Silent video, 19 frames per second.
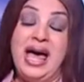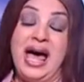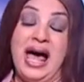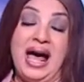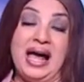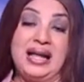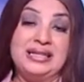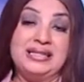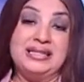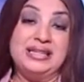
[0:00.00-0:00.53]

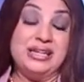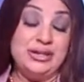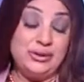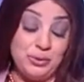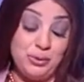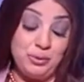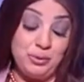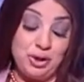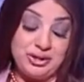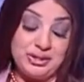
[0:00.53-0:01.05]
and
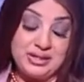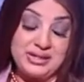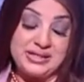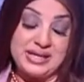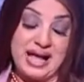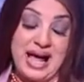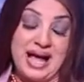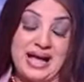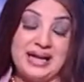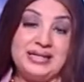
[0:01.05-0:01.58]
role models
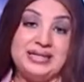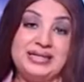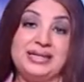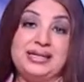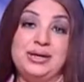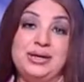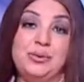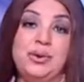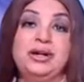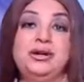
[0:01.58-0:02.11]
and
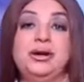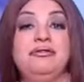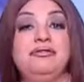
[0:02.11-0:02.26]
one